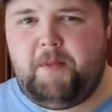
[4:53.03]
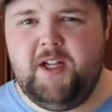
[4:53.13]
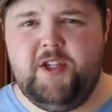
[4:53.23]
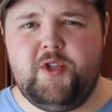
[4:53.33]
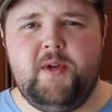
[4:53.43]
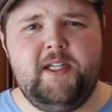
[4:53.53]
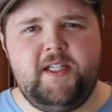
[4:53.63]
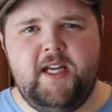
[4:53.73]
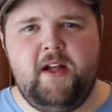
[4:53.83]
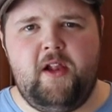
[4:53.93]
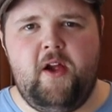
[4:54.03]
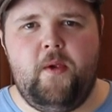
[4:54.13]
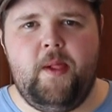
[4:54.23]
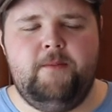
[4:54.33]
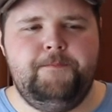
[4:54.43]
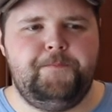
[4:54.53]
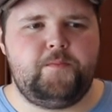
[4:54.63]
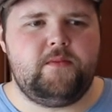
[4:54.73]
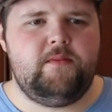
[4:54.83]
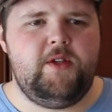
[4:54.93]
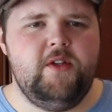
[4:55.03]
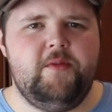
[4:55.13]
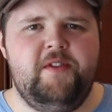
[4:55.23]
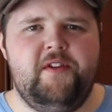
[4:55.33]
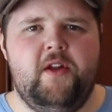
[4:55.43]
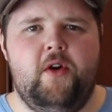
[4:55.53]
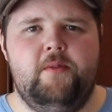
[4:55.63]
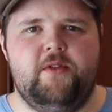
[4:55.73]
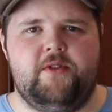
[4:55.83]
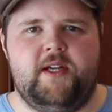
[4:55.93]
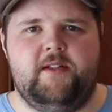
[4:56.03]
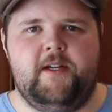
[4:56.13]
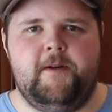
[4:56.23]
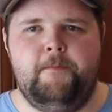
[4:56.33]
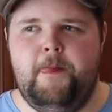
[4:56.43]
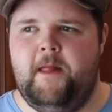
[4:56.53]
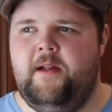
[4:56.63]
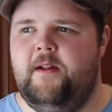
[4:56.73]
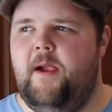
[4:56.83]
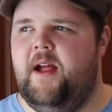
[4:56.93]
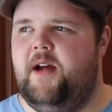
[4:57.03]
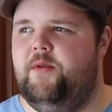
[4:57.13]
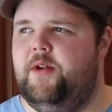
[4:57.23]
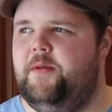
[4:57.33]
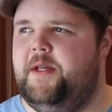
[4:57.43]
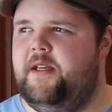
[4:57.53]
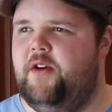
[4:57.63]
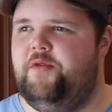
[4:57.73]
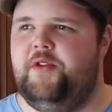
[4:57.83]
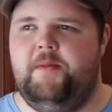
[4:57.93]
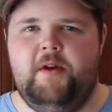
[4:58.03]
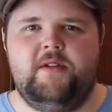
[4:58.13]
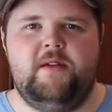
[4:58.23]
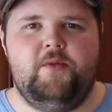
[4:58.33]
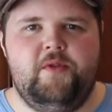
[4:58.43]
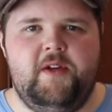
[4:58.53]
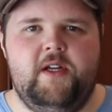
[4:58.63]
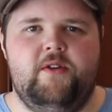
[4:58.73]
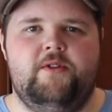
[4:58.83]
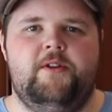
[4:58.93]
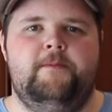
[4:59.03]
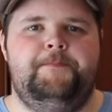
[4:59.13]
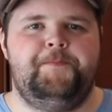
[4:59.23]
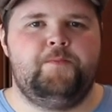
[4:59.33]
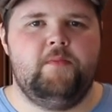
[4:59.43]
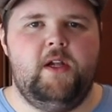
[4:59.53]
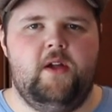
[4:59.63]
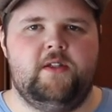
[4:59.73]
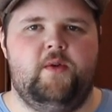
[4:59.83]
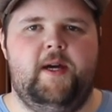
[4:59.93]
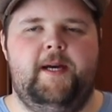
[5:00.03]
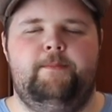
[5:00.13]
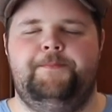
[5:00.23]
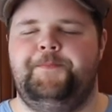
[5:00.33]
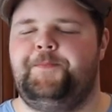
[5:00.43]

Just wanted to say hello to my fellow homebrewers out there. I will be hopefully posting more videos along the way.